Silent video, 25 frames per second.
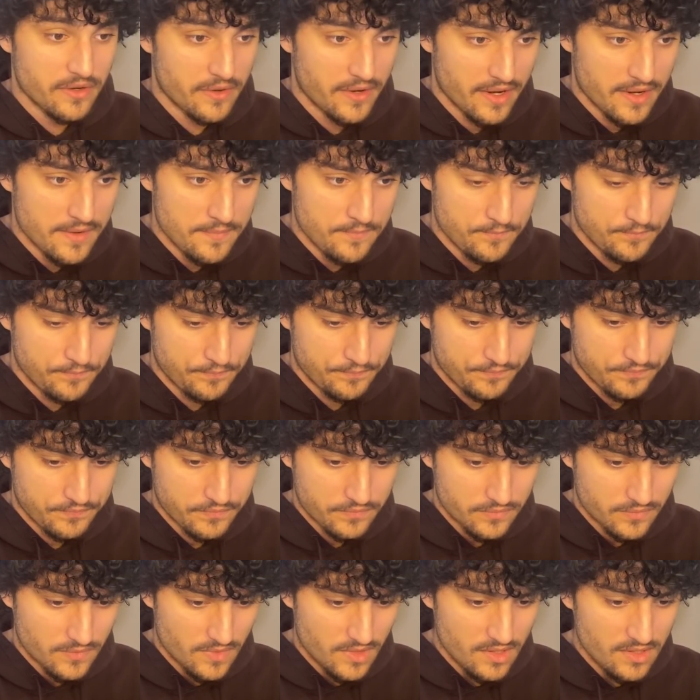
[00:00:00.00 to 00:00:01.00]
okay?
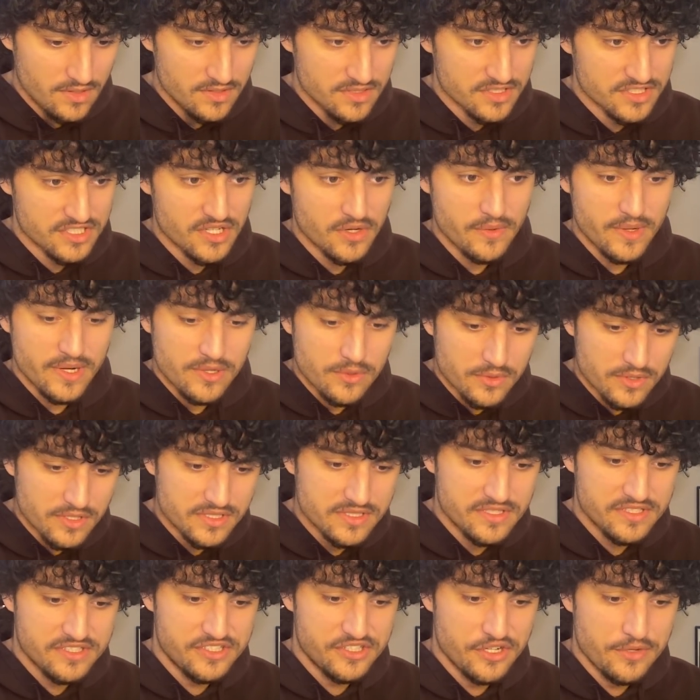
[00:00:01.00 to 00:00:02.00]
So in order
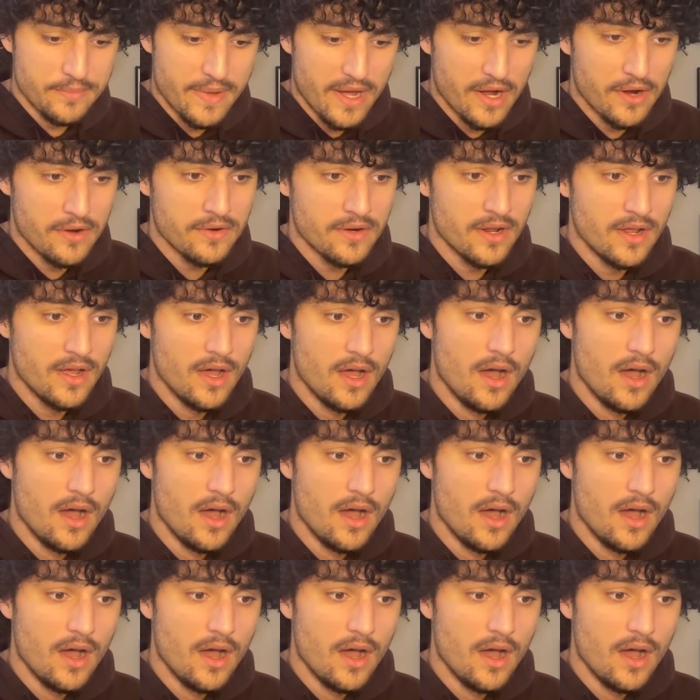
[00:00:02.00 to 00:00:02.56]
to zoom out,